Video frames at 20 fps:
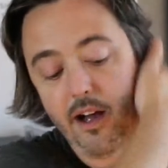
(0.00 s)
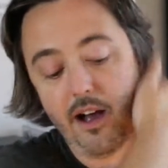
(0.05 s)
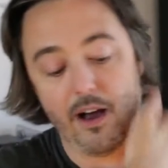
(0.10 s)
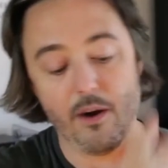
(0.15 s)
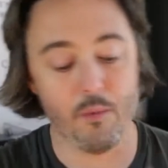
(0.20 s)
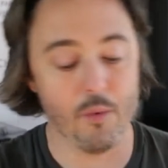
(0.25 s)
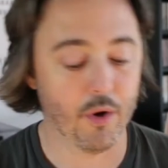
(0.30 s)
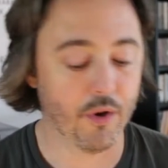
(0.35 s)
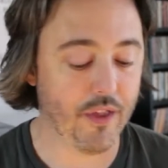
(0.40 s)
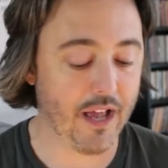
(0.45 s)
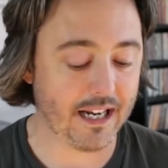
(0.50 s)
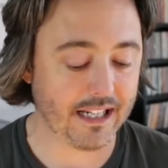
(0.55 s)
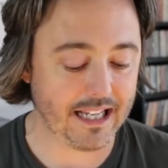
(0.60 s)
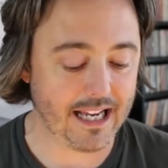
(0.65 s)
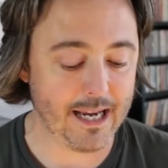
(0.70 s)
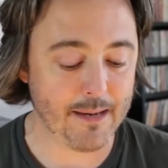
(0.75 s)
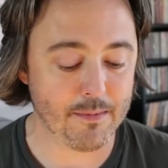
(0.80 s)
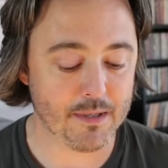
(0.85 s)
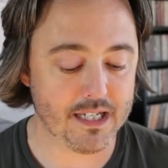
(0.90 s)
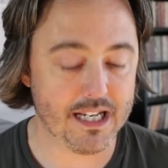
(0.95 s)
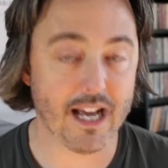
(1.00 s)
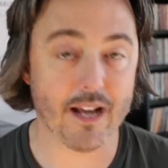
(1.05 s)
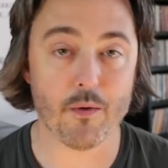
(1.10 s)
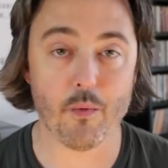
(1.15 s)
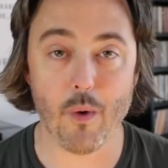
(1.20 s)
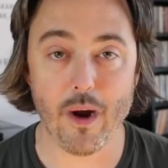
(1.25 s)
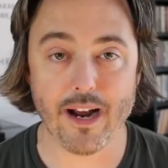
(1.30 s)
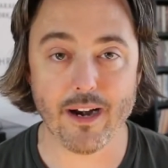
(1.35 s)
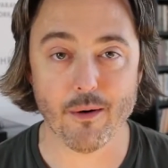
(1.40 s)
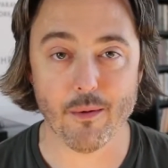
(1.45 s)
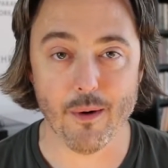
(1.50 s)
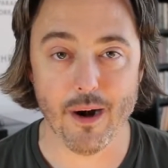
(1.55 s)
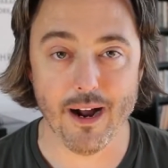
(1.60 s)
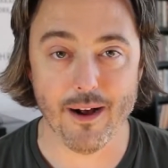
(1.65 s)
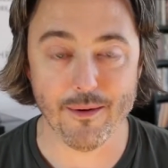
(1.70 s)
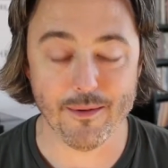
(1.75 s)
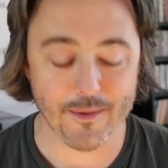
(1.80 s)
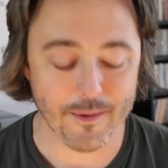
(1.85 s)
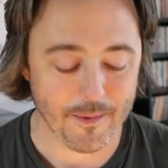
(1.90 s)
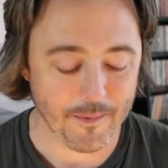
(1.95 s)
I will not keep dead weight
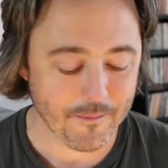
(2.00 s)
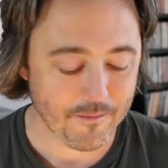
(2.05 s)
around.